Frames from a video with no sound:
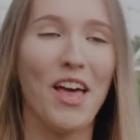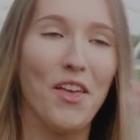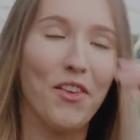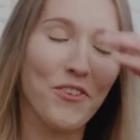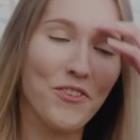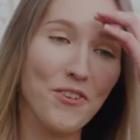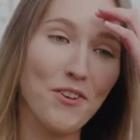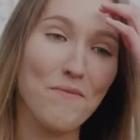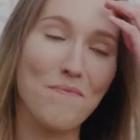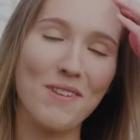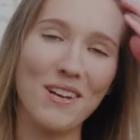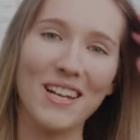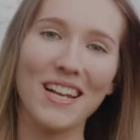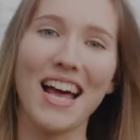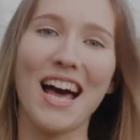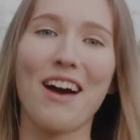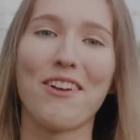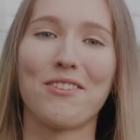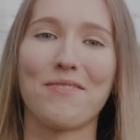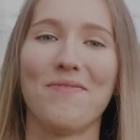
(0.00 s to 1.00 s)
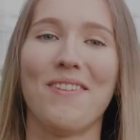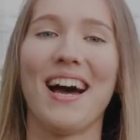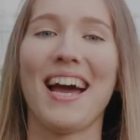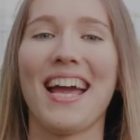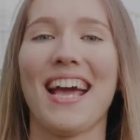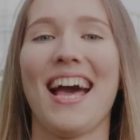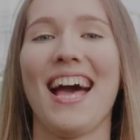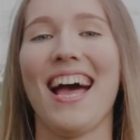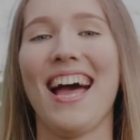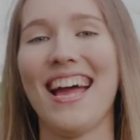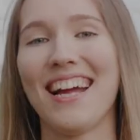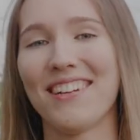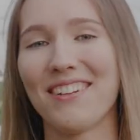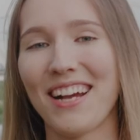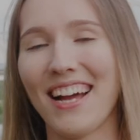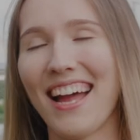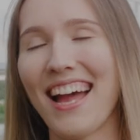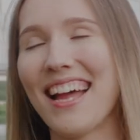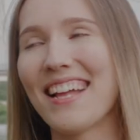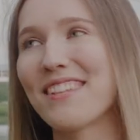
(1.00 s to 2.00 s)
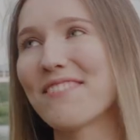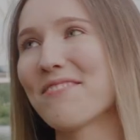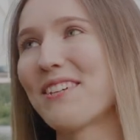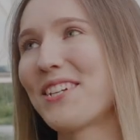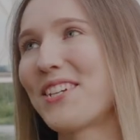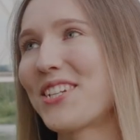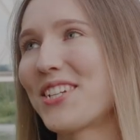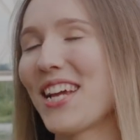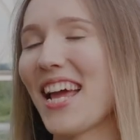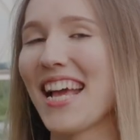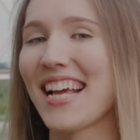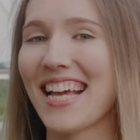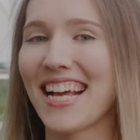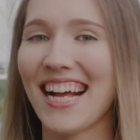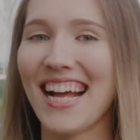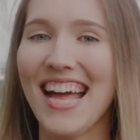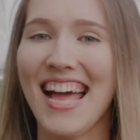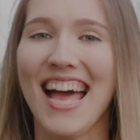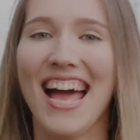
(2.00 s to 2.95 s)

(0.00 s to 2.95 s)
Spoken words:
super loud, my hands were shaking,